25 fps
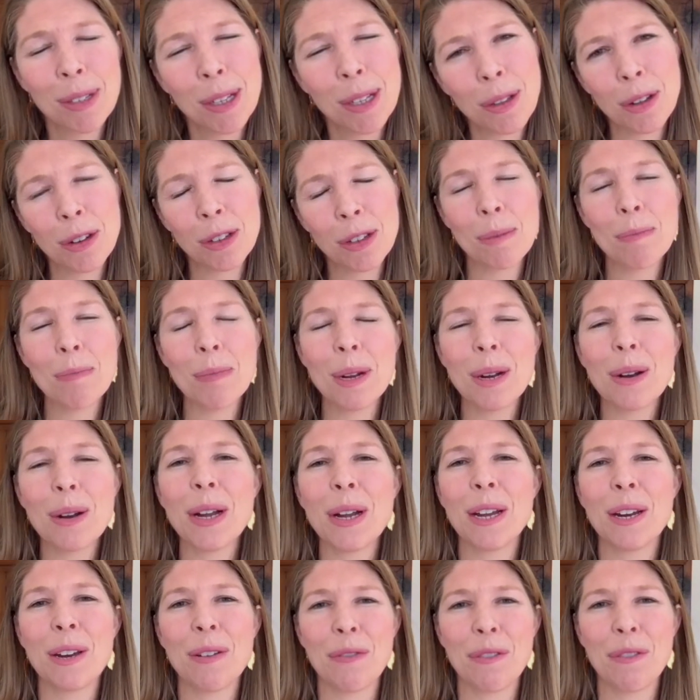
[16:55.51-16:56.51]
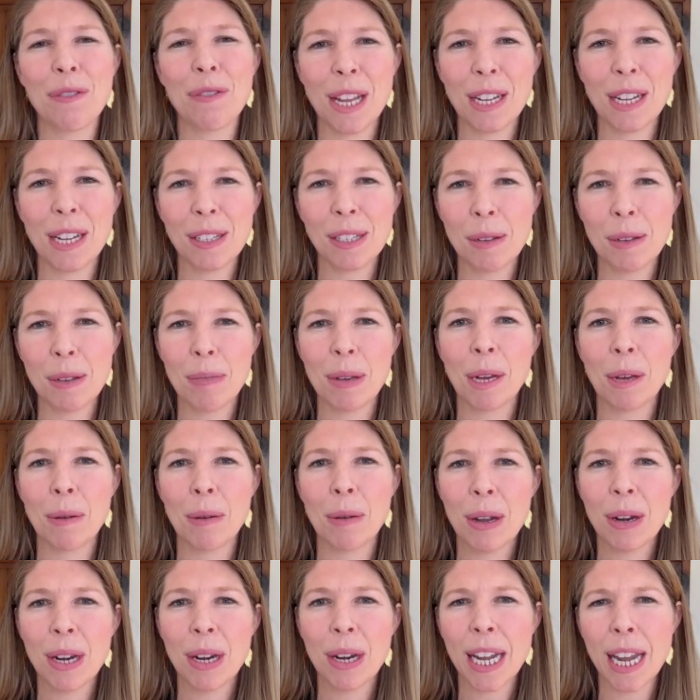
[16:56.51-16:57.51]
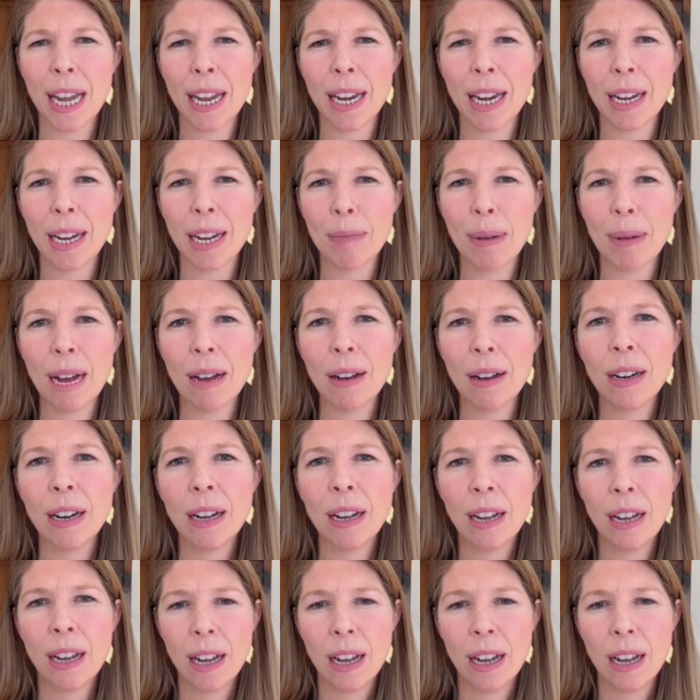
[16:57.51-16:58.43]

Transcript: So there's a myriad of things to be communicating about.